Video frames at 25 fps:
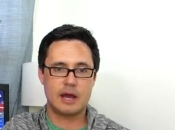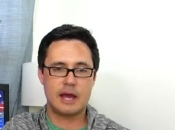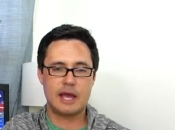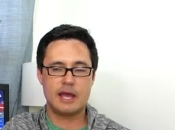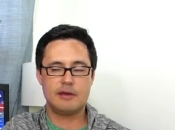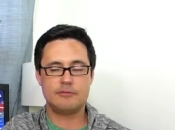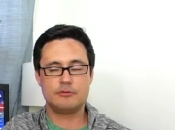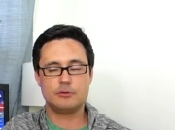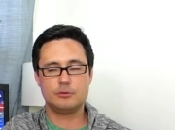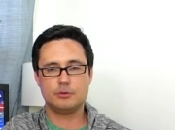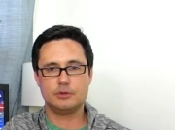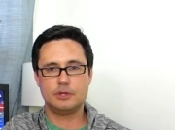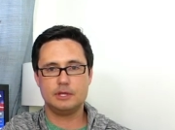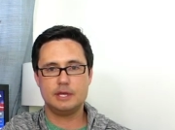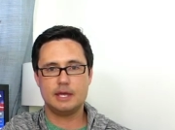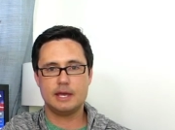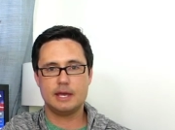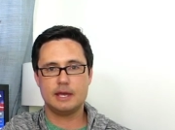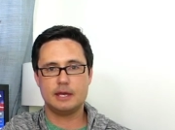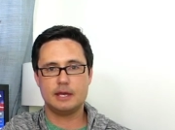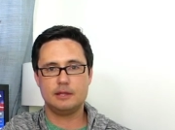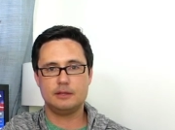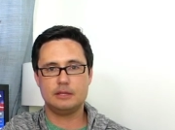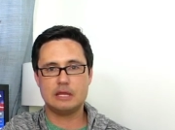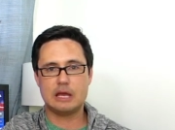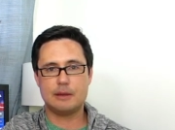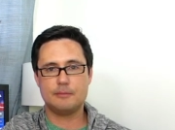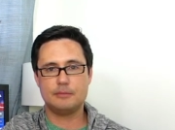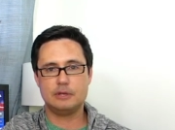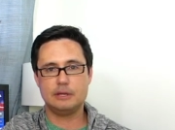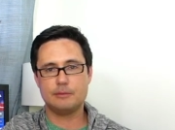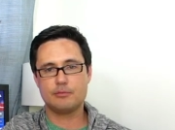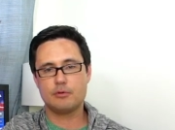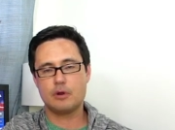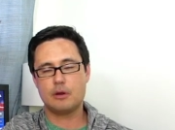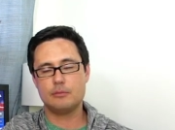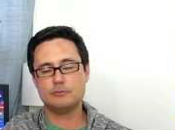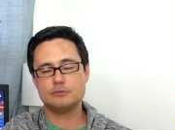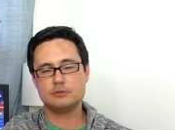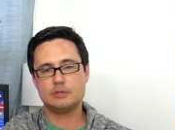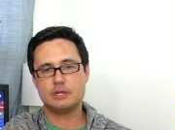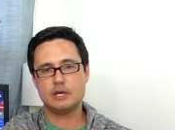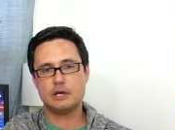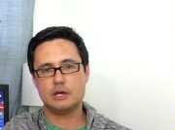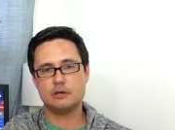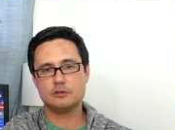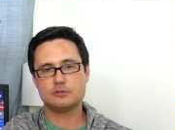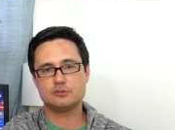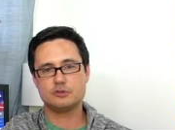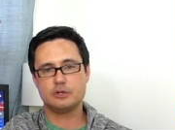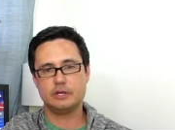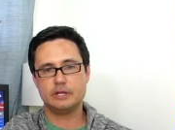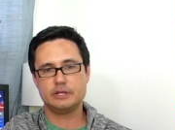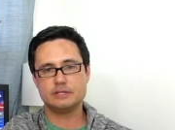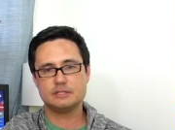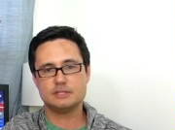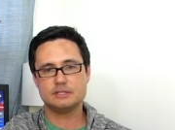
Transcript: I haven't really had that many problems with house training